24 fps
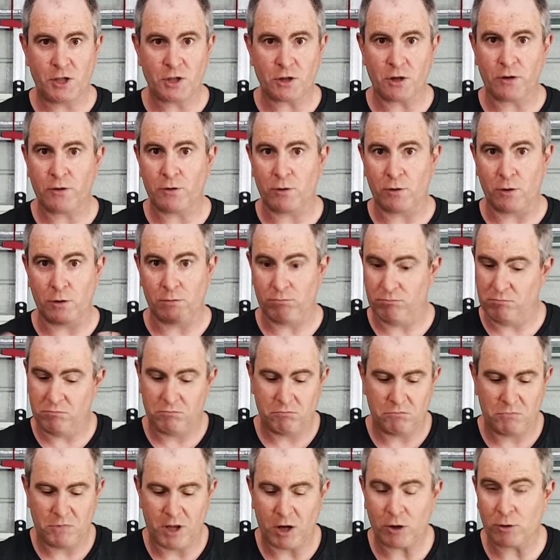I thought
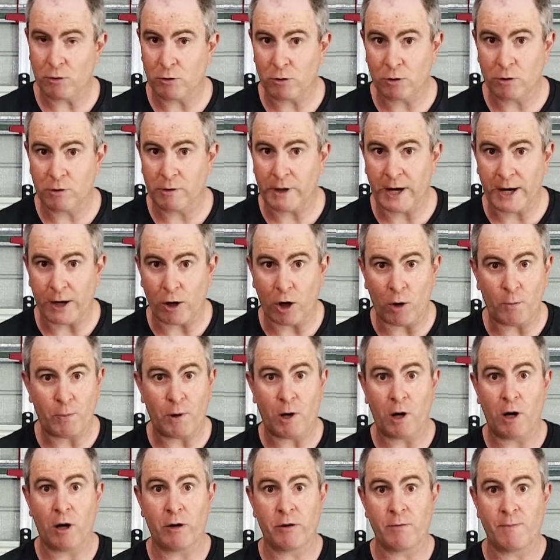that'll look great. I'll
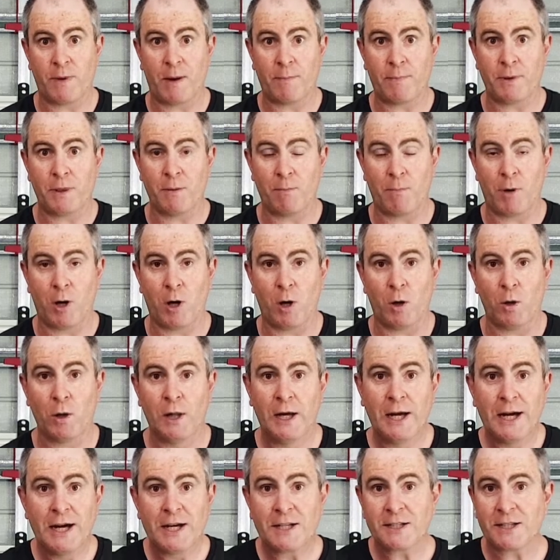pile them up in the bowl,
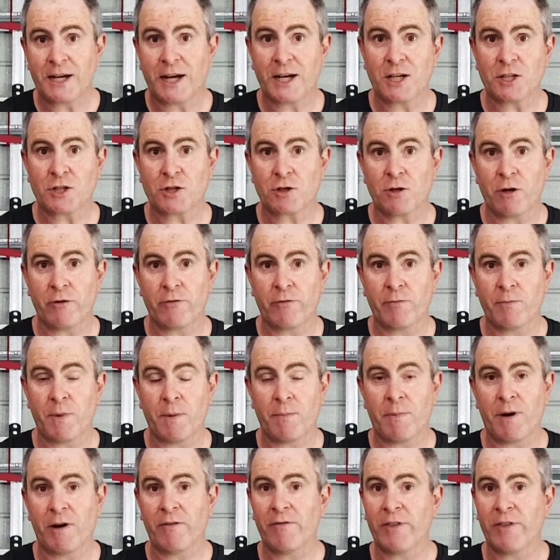take a shot from above.